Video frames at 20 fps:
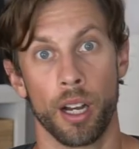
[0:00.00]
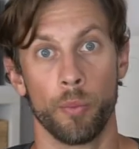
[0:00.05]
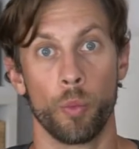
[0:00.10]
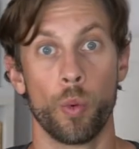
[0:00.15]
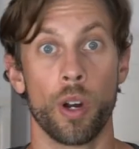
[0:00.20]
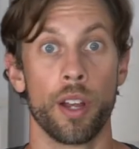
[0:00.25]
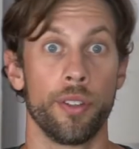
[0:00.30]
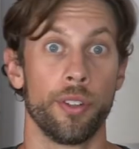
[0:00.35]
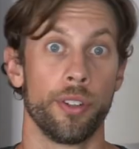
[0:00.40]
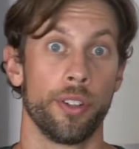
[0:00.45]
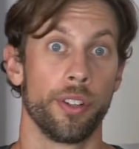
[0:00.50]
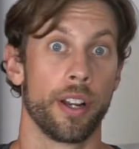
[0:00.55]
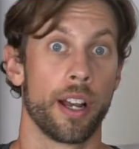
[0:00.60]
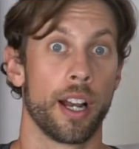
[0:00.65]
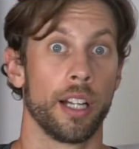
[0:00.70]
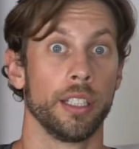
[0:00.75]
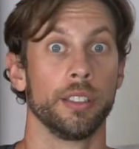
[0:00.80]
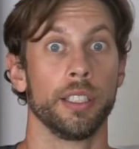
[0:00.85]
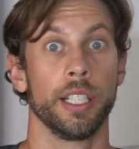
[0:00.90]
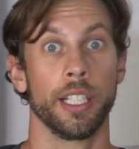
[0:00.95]
whether or
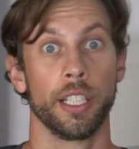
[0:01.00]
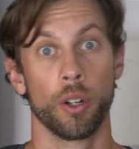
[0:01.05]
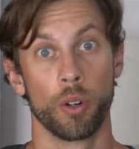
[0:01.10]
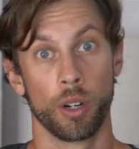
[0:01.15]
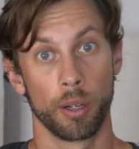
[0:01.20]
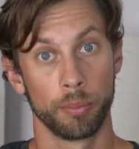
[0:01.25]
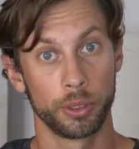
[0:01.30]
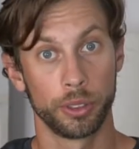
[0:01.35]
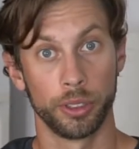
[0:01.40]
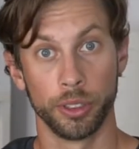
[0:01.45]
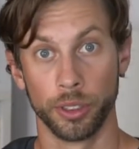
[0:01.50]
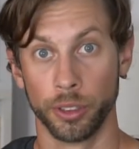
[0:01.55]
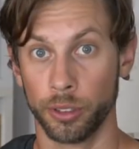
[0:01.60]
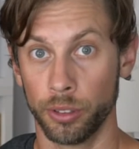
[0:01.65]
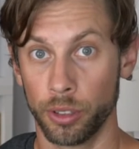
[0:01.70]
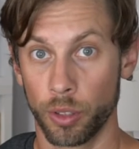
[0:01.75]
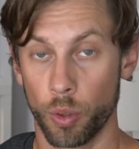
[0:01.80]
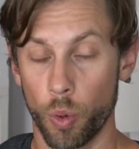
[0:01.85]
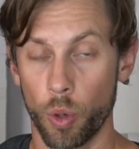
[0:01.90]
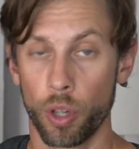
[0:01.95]
not they go up
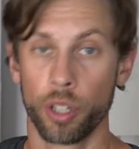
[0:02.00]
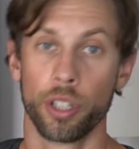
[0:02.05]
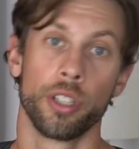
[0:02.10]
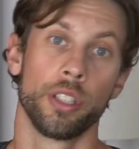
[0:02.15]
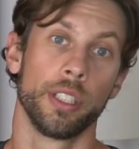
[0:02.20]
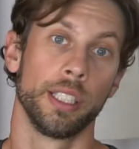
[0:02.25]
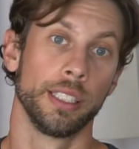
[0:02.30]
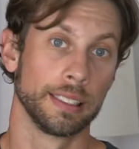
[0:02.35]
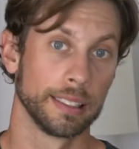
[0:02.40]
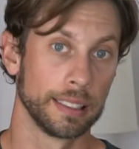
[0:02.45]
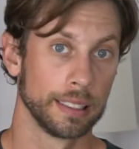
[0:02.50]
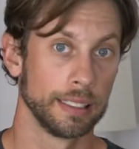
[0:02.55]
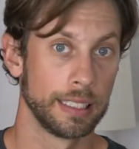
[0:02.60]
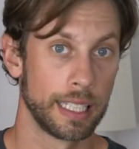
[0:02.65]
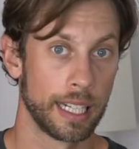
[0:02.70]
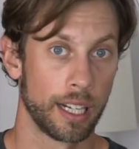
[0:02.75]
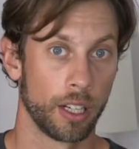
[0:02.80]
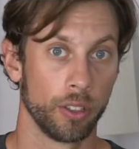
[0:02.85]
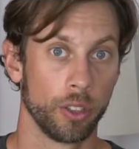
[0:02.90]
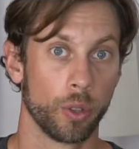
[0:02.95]
to order and sit
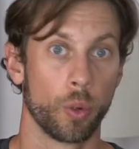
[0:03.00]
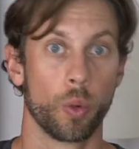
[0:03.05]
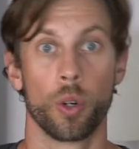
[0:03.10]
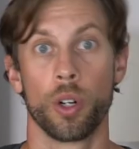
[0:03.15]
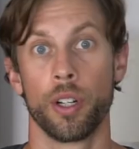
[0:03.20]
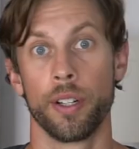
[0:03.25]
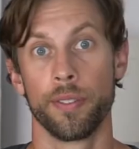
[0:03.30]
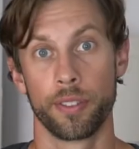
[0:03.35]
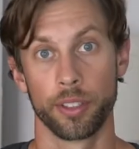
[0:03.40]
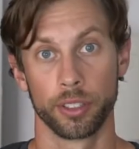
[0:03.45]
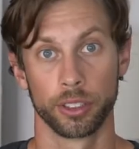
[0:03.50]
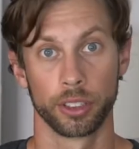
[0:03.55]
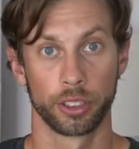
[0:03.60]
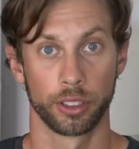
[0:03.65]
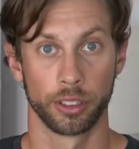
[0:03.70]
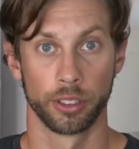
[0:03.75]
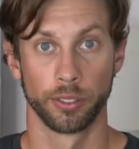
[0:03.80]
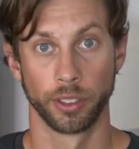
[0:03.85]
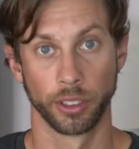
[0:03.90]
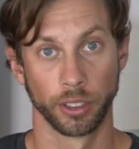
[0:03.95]
down, or if there's
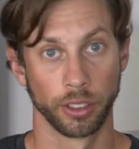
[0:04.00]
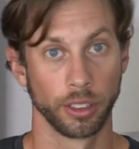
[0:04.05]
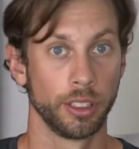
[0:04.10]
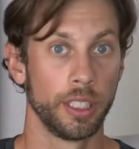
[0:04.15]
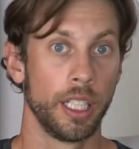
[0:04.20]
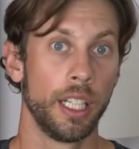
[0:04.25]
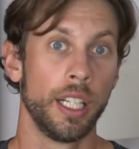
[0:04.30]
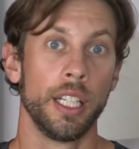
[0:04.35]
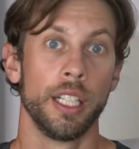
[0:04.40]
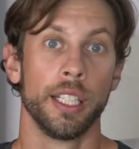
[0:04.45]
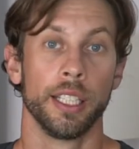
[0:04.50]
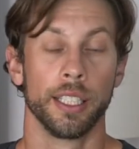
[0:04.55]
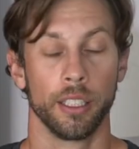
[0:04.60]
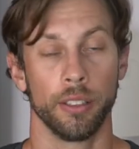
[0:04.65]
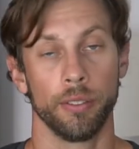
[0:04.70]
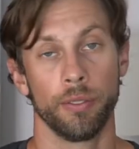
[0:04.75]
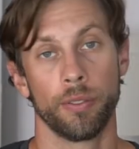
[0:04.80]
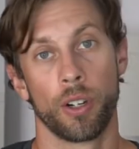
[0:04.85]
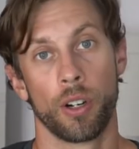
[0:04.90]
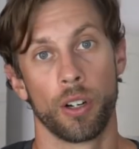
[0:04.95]
servers
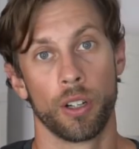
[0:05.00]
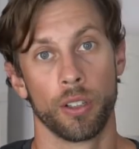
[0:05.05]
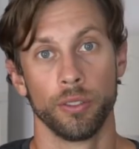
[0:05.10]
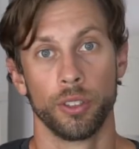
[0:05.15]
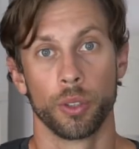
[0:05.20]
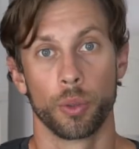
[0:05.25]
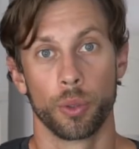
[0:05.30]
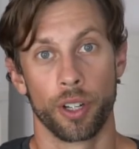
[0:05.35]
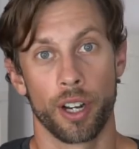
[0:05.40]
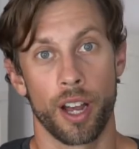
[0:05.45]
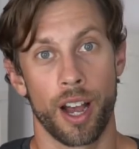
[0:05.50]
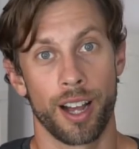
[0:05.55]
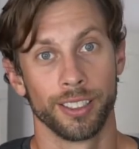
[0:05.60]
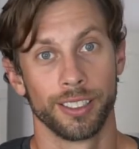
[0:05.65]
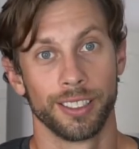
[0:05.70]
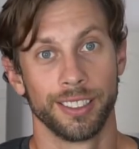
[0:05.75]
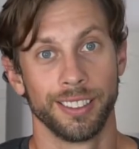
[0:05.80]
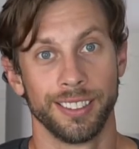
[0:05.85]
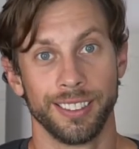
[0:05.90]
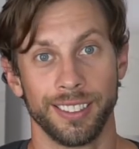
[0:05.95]
involved or not.
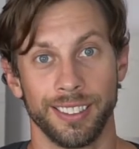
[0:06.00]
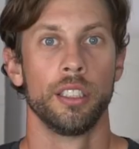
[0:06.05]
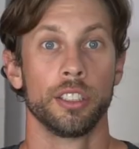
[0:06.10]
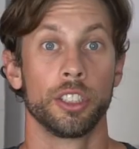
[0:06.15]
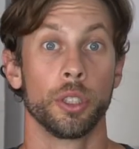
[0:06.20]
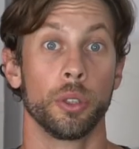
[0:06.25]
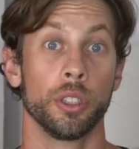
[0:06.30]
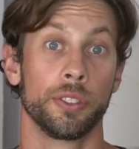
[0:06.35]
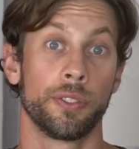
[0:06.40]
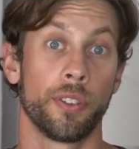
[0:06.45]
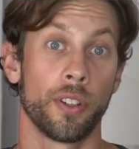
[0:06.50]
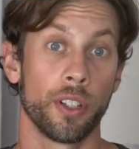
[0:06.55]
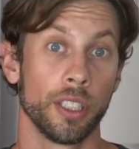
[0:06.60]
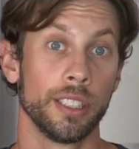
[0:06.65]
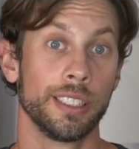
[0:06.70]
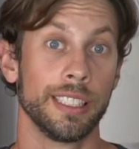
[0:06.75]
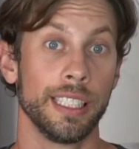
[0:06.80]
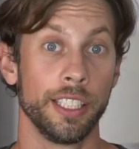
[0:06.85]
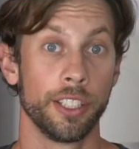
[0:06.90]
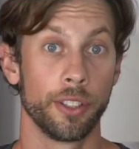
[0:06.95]
So as far
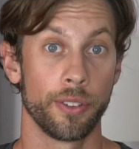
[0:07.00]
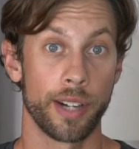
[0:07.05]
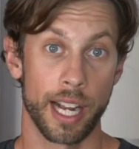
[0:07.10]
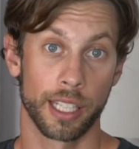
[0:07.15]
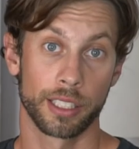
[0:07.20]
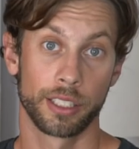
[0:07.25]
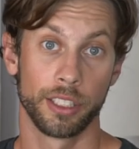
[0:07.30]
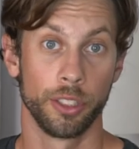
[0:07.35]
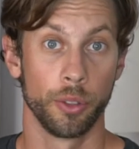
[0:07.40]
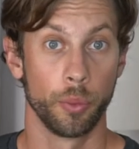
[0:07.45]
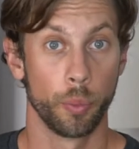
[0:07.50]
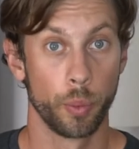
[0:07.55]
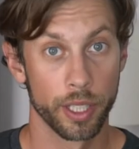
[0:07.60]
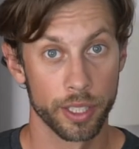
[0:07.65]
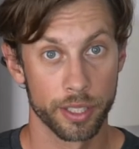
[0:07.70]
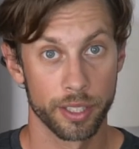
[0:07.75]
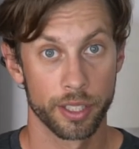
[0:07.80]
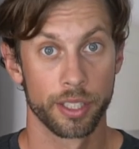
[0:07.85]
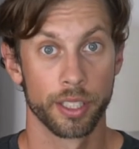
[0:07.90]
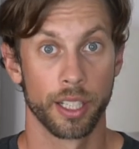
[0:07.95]
as interacting
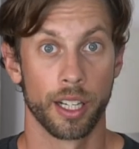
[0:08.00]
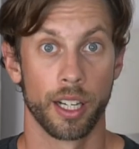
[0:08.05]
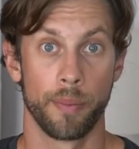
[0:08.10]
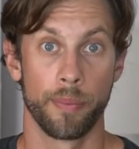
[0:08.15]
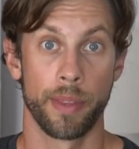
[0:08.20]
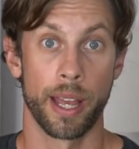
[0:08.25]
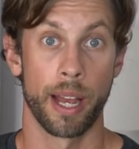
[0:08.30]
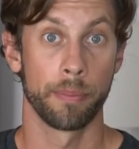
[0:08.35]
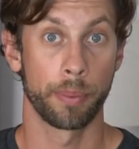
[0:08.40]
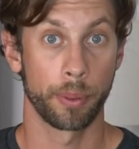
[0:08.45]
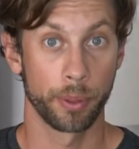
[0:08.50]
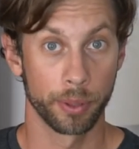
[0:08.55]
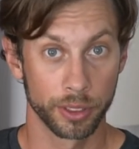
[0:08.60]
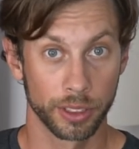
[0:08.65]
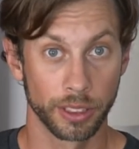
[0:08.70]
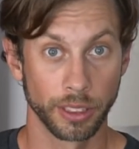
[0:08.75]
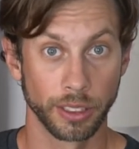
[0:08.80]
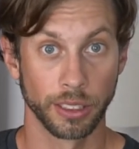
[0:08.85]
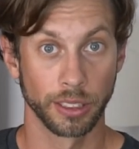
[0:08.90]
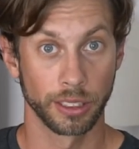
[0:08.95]
with that
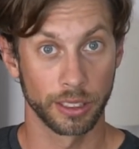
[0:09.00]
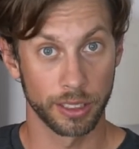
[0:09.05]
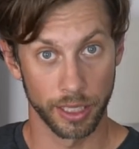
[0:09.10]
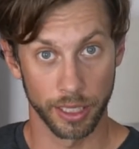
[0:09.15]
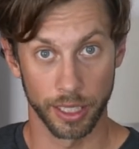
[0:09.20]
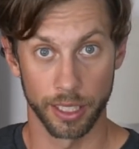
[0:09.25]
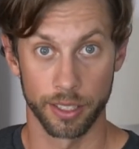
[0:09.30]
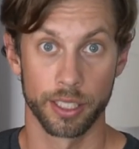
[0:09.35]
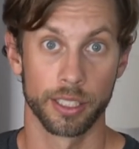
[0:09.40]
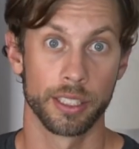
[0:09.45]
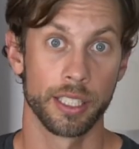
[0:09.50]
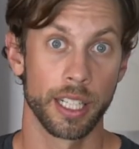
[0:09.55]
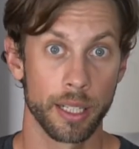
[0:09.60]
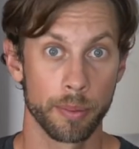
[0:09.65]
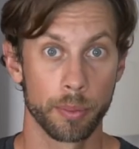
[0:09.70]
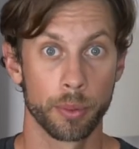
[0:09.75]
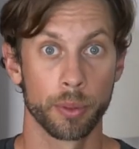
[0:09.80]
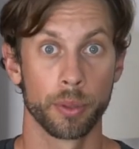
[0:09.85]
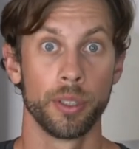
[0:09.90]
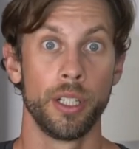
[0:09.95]
person that's sitting at the
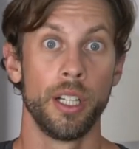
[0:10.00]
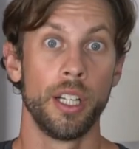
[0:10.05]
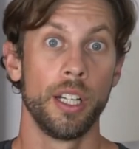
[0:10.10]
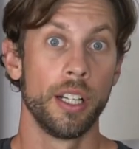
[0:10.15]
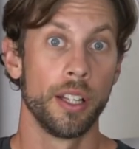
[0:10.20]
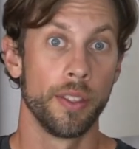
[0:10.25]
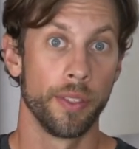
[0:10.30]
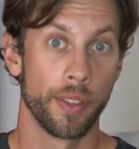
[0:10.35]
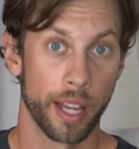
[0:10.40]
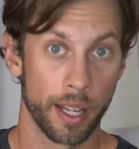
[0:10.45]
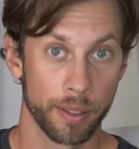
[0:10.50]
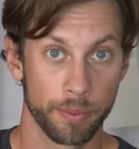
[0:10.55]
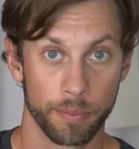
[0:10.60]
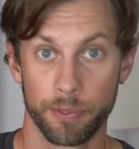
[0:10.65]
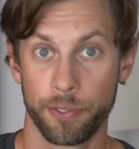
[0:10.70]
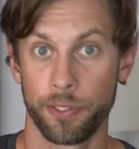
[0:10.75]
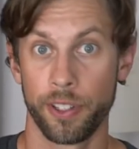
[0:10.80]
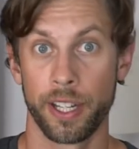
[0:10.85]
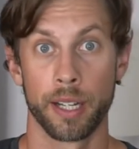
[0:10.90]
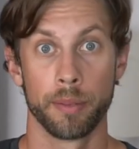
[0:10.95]
table, that
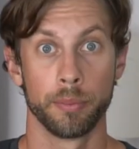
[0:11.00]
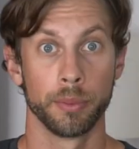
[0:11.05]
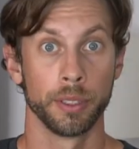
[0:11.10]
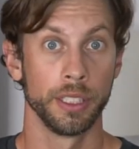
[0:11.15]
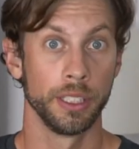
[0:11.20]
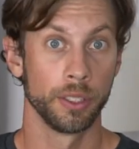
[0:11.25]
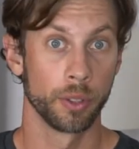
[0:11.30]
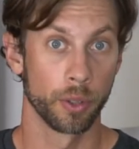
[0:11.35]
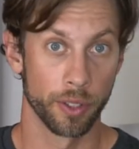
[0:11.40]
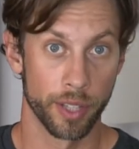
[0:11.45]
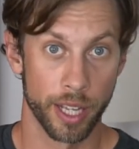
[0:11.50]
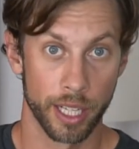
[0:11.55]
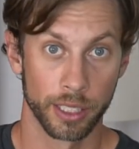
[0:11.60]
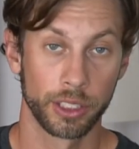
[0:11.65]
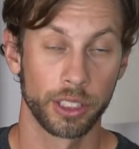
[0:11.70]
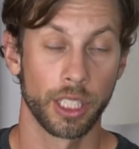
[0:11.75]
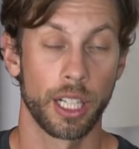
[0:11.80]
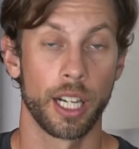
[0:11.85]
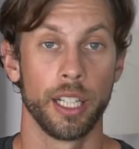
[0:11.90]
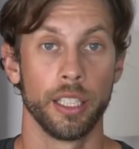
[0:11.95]
family or that
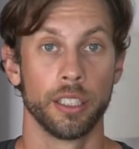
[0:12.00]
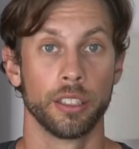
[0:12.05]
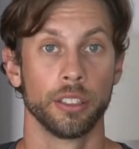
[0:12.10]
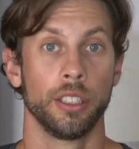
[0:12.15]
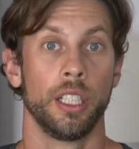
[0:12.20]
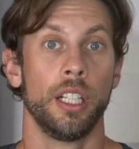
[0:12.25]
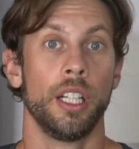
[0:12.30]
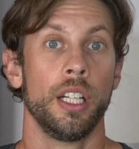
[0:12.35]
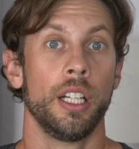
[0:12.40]
child,